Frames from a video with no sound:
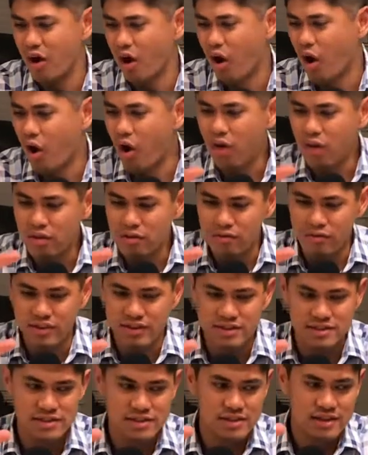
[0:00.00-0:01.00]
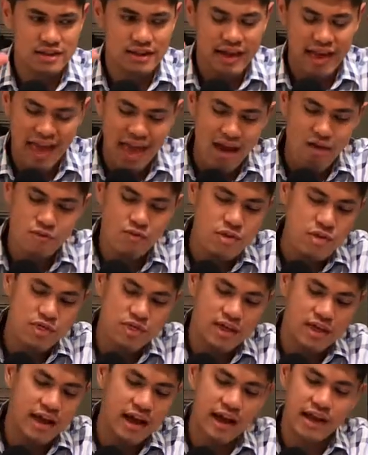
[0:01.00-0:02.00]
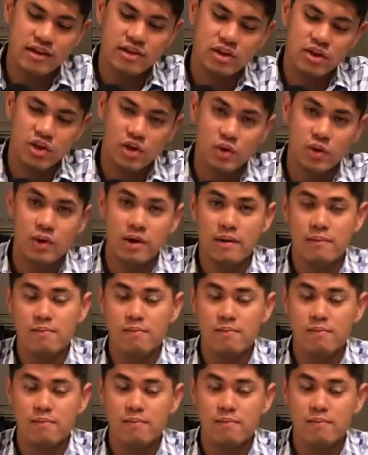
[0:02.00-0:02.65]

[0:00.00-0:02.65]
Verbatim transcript: all of this, everything I do